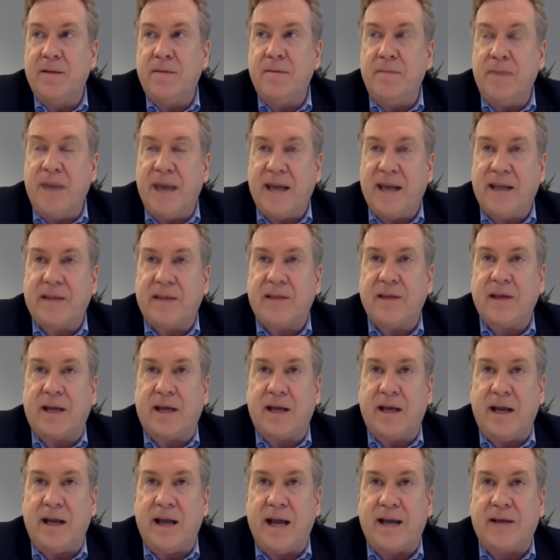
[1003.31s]
make the
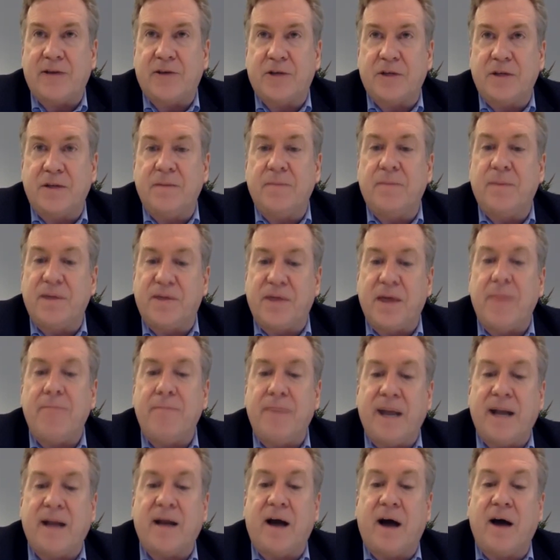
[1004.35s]
connection, but then
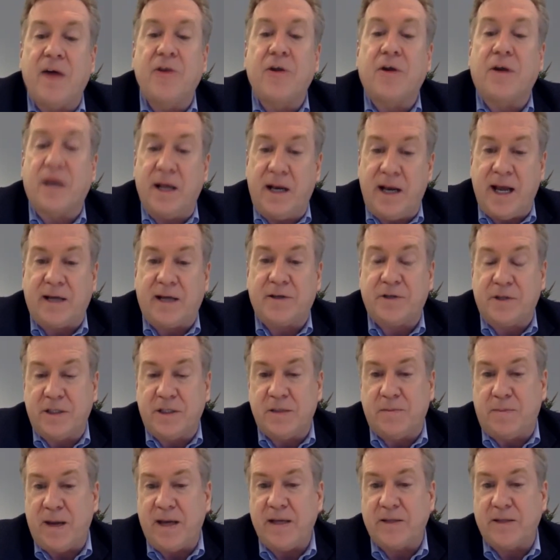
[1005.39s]
make other connections
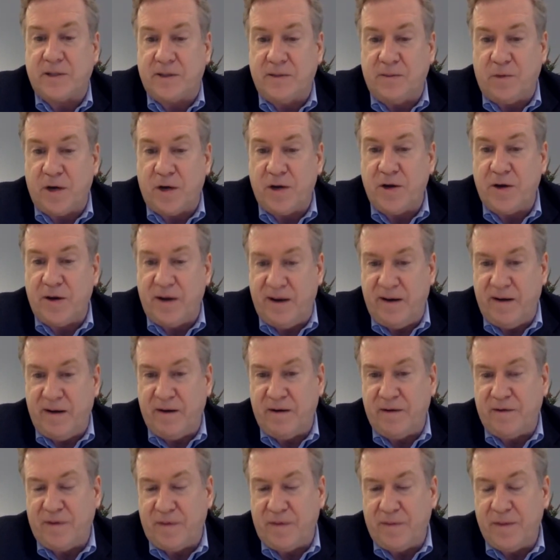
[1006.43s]
based on what you're hearing
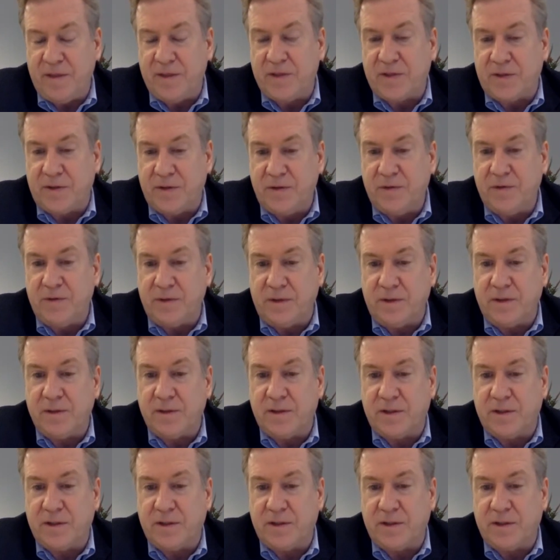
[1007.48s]
from the students.